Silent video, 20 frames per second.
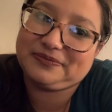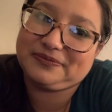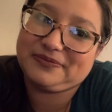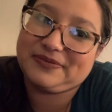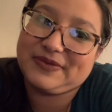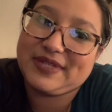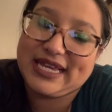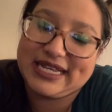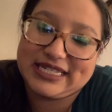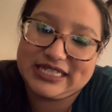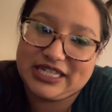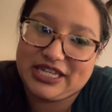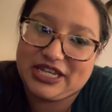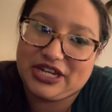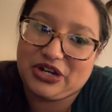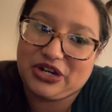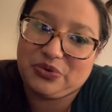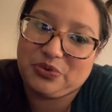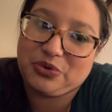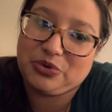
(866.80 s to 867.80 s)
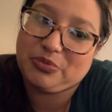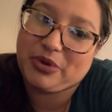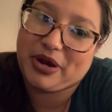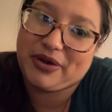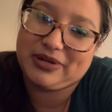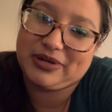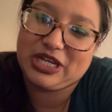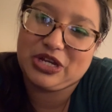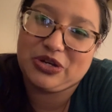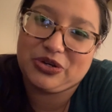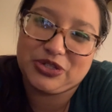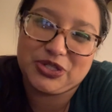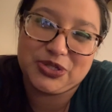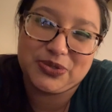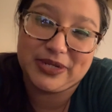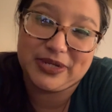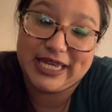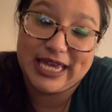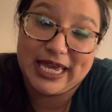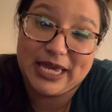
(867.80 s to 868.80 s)
next year we'll probably go to
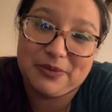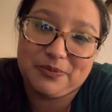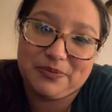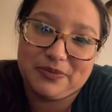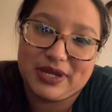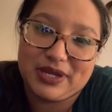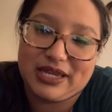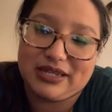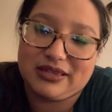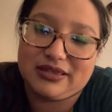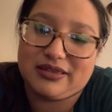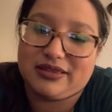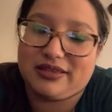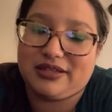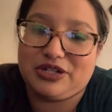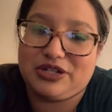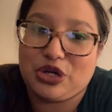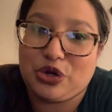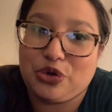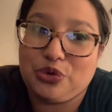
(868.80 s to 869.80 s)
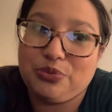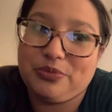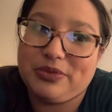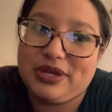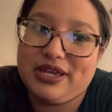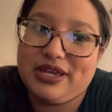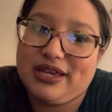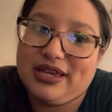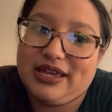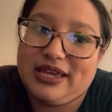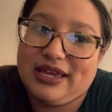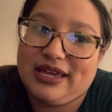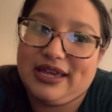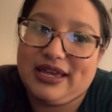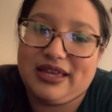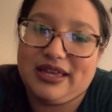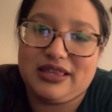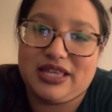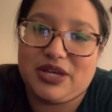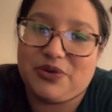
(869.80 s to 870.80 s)
a game at the Dome,
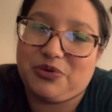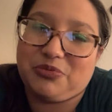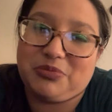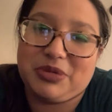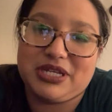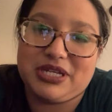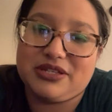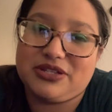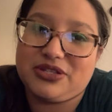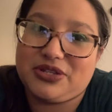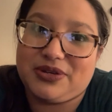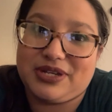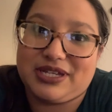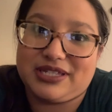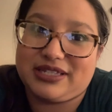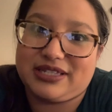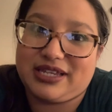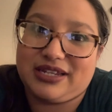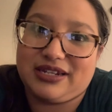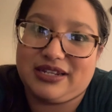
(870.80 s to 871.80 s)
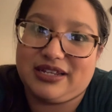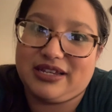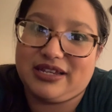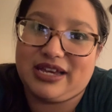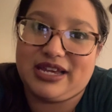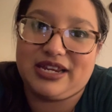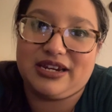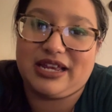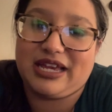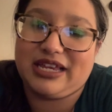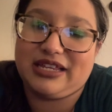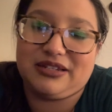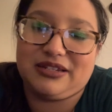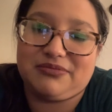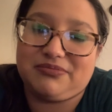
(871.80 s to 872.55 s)
and that would be so exciting. I